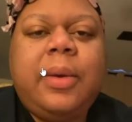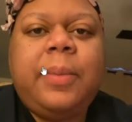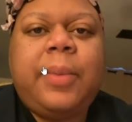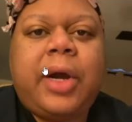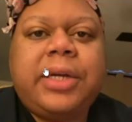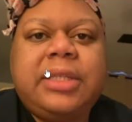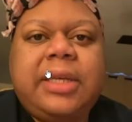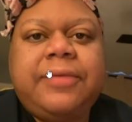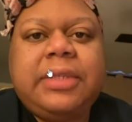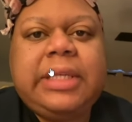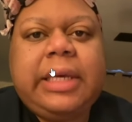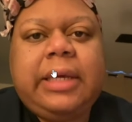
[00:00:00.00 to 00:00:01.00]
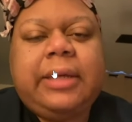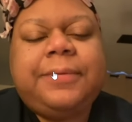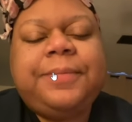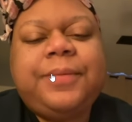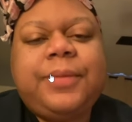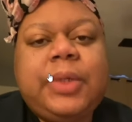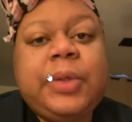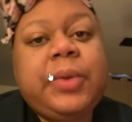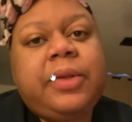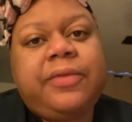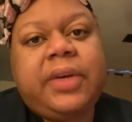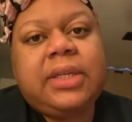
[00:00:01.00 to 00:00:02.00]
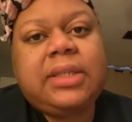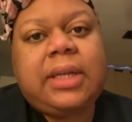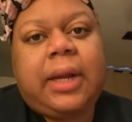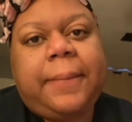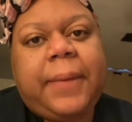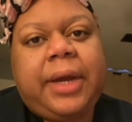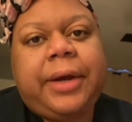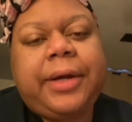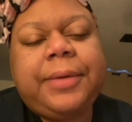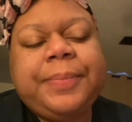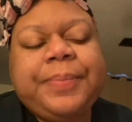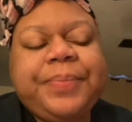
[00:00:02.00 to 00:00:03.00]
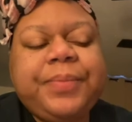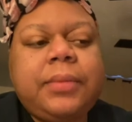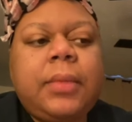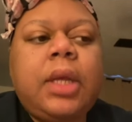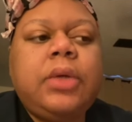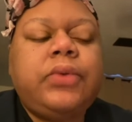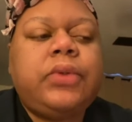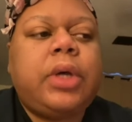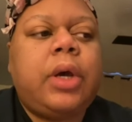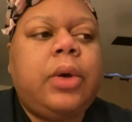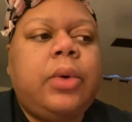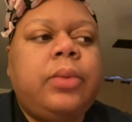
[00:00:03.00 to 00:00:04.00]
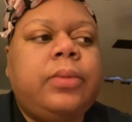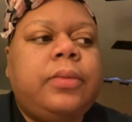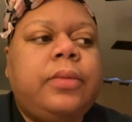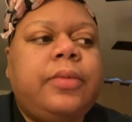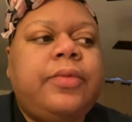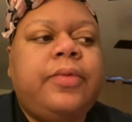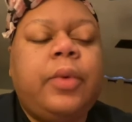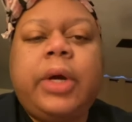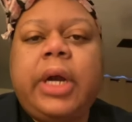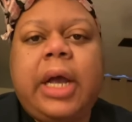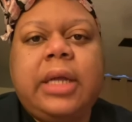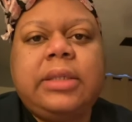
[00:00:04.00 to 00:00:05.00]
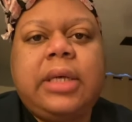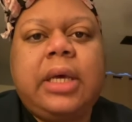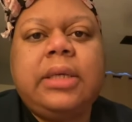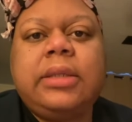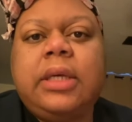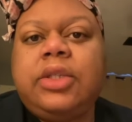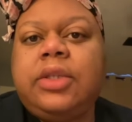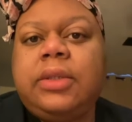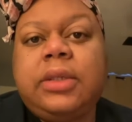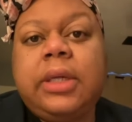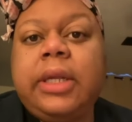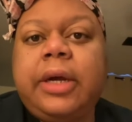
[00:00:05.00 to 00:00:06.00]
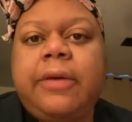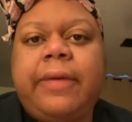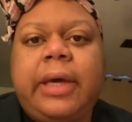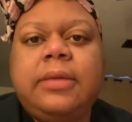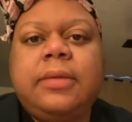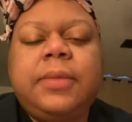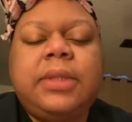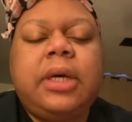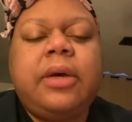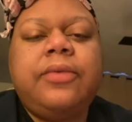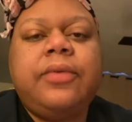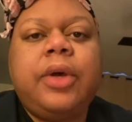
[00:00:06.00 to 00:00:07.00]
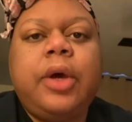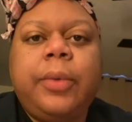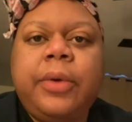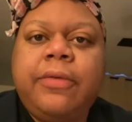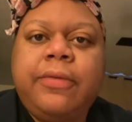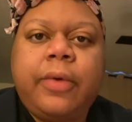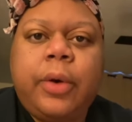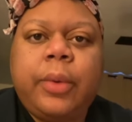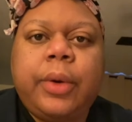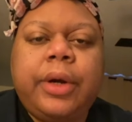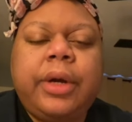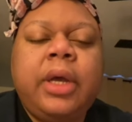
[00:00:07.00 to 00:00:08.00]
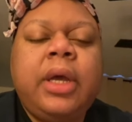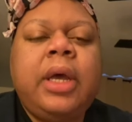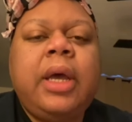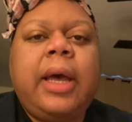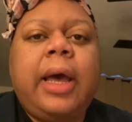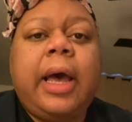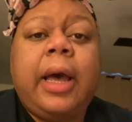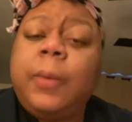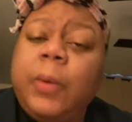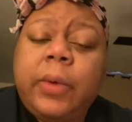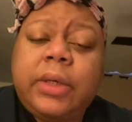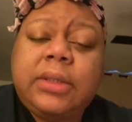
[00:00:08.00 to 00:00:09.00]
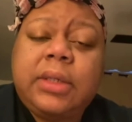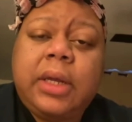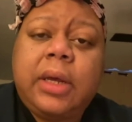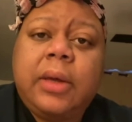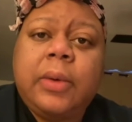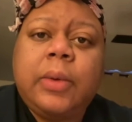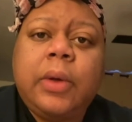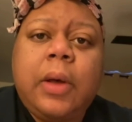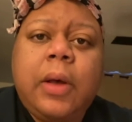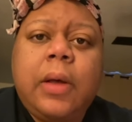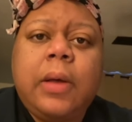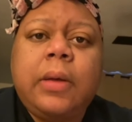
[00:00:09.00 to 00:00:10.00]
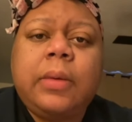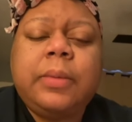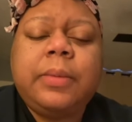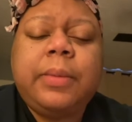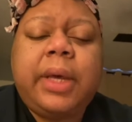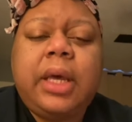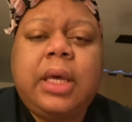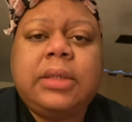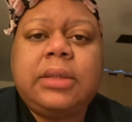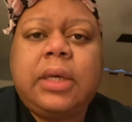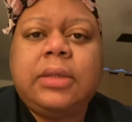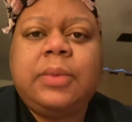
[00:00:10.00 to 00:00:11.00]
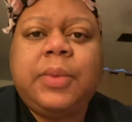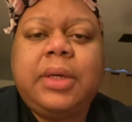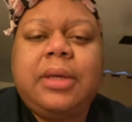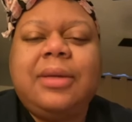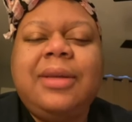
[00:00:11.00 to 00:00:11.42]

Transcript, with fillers: Part 17 Who the fuck did I marry? So, for context, and just to clarify some stuff, going forward, I'm going to now call my ex husband.